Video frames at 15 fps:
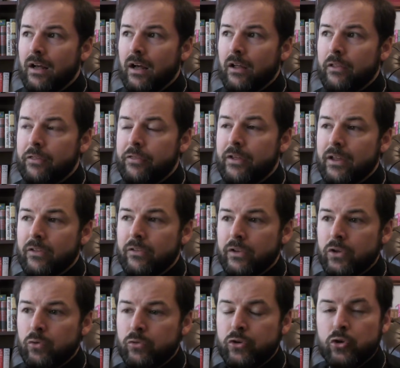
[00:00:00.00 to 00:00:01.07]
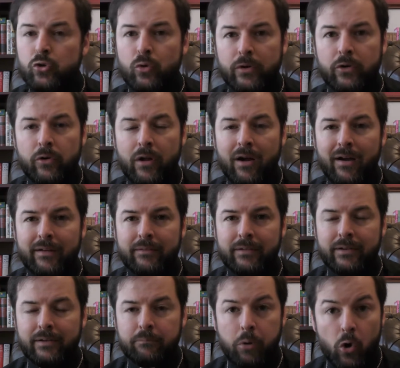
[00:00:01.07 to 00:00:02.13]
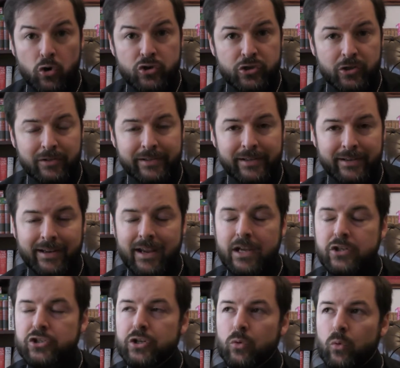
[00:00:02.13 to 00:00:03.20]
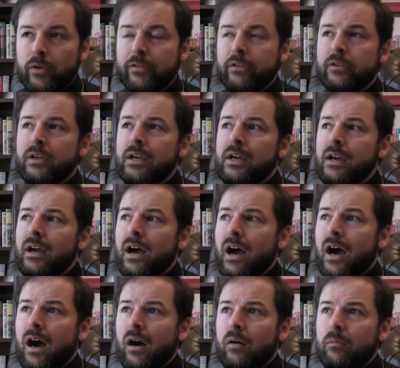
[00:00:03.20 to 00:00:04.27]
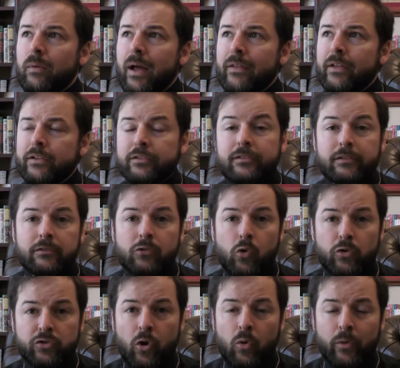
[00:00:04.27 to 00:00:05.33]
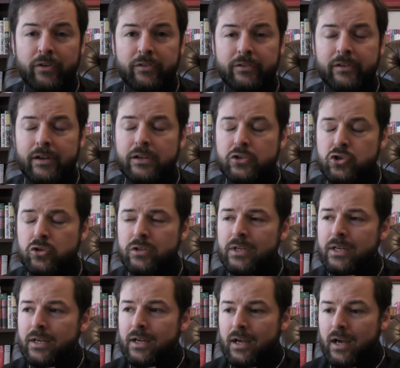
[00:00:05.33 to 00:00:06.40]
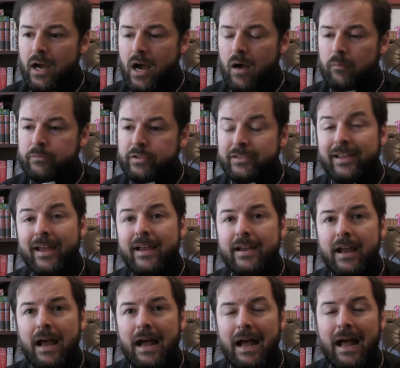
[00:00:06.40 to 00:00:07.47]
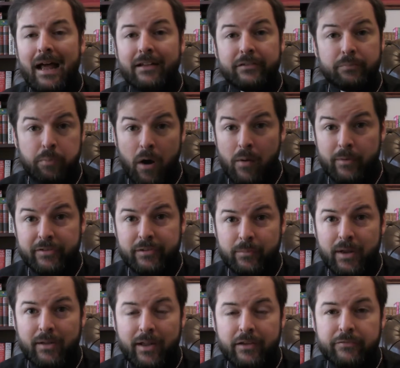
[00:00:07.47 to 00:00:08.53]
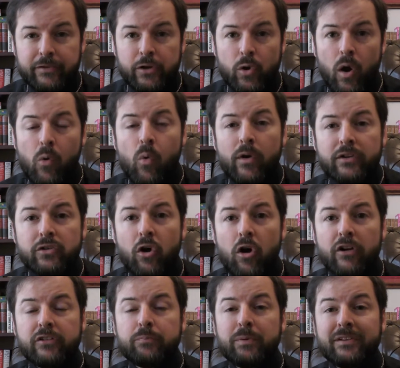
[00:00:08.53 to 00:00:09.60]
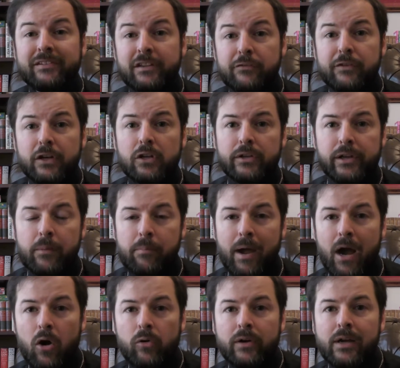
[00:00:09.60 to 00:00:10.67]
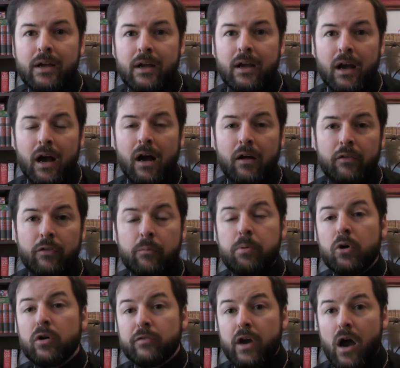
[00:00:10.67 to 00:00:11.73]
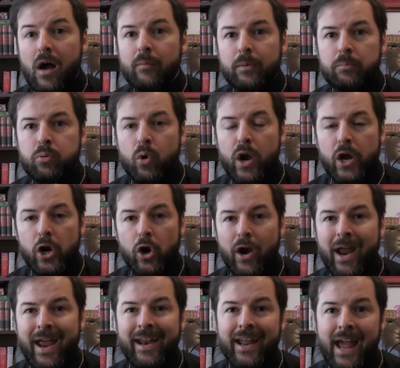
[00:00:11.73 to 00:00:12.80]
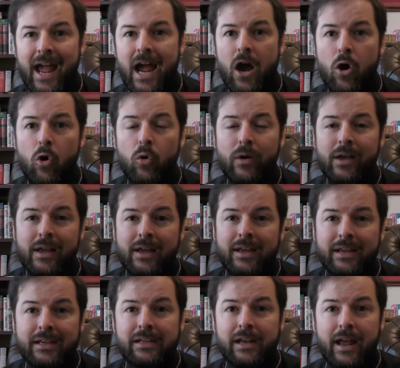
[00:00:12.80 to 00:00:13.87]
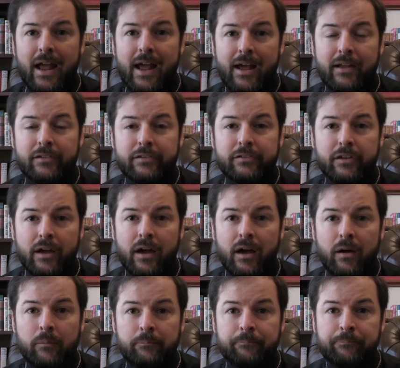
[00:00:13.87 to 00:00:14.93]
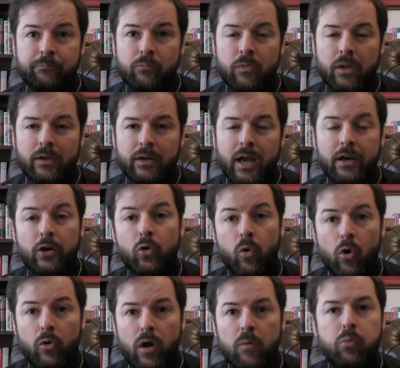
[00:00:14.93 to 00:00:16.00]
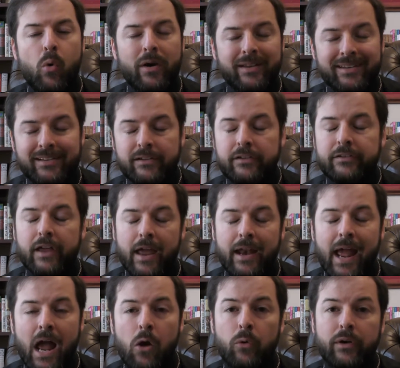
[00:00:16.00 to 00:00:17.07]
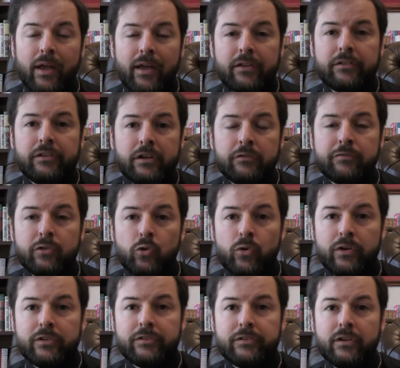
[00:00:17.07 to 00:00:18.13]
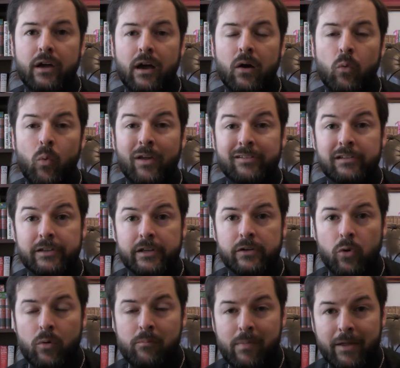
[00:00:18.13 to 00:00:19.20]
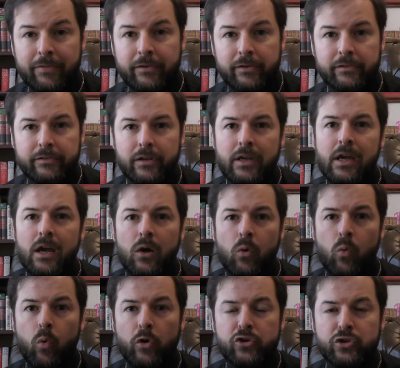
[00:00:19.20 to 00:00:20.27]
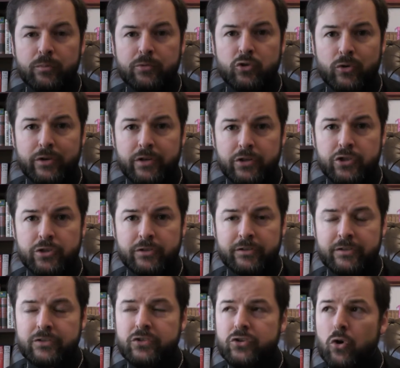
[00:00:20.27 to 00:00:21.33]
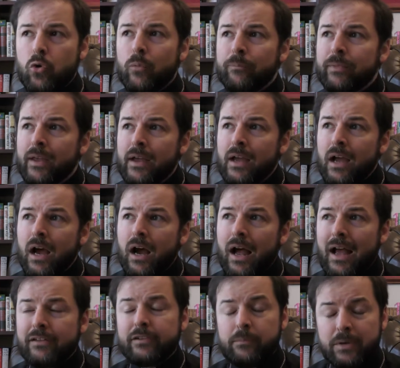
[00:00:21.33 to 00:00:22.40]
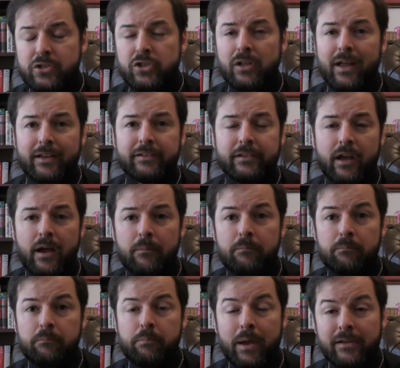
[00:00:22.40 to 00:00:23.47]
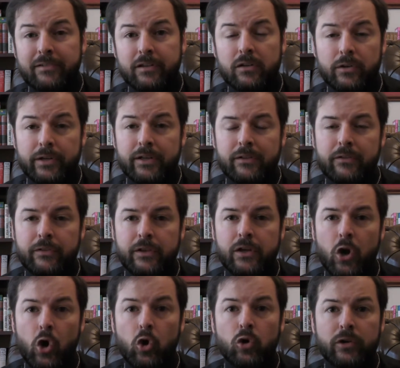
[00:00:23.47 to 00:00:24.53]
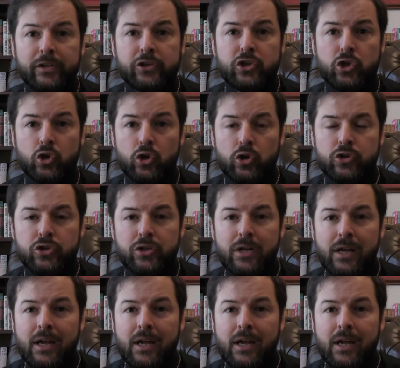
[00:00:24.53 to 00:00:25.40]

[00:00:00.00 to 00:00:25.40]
thing that you do, and you're not personally engaging with it. And that's, of course, always a danger. Today, as promised in my last video, I want to talk specifically about the Book of Common Prayer and how it has kind of grown up, what it is, and how it has influenced Wesleyan or Methodist worship traditions. And so, as I mentioned last time, basically, the early church